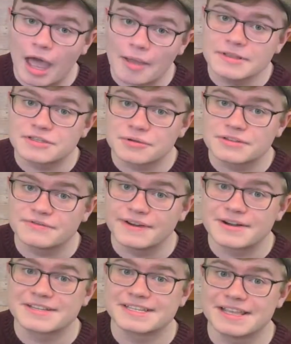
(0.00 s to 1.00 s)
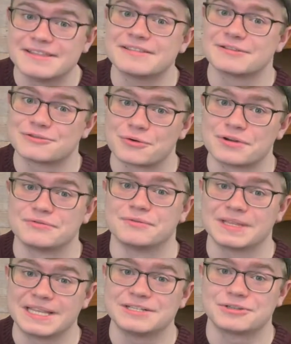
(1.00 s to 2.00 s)
So it's fair to say that the story is
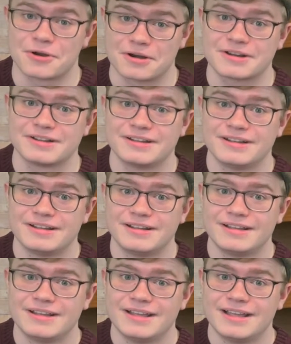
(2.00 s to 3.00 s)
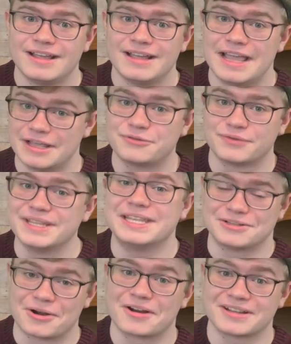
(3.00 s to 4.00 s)
really dark. It's really
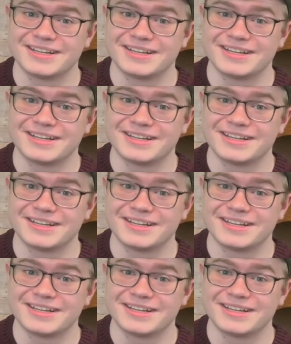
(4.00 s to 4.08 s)
dark.